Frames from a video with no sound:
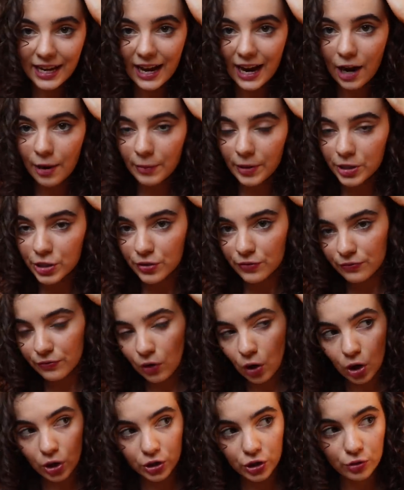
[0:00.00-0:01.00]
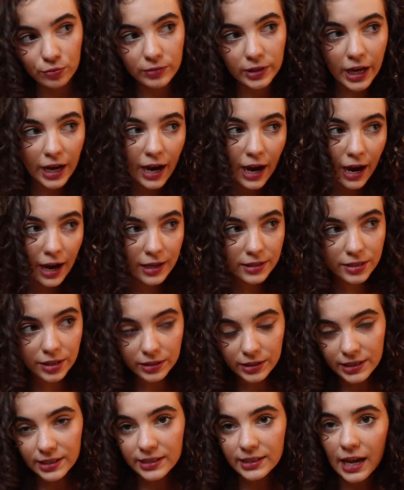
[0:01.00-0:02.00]
how much volume that adds
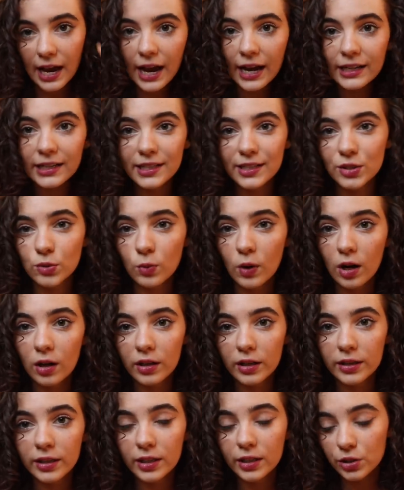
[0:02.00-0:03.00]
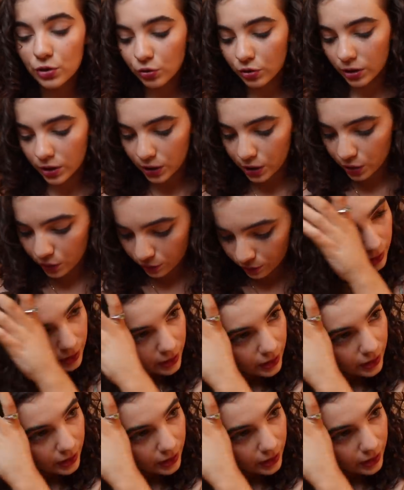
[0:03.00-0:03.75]
on the side as well. I think it's really cute.